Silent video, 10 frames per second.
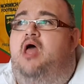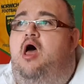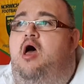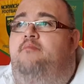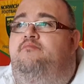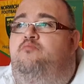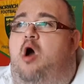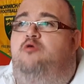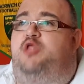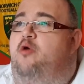
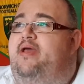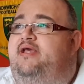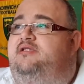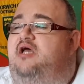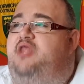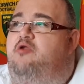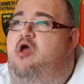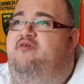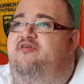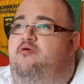What I'll do is, I don't
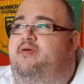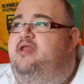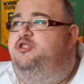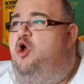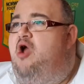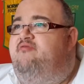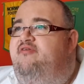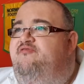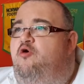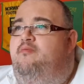know if it'll be in a
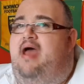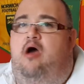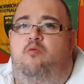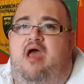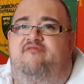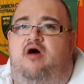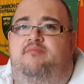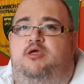diary format or whatever,